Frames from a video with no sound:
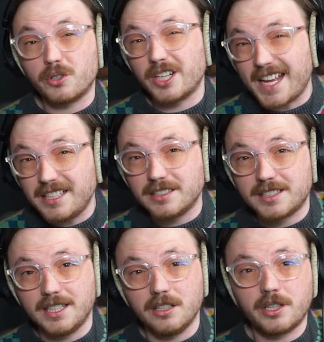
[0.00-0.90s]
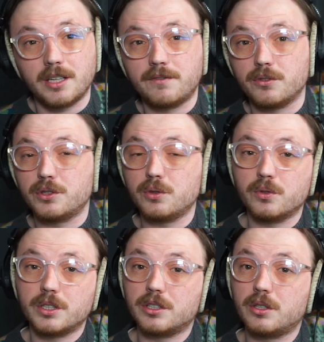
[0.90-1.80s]
or an agency looking for a tool
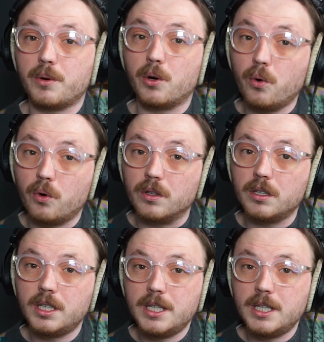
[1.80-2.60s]
that can do it all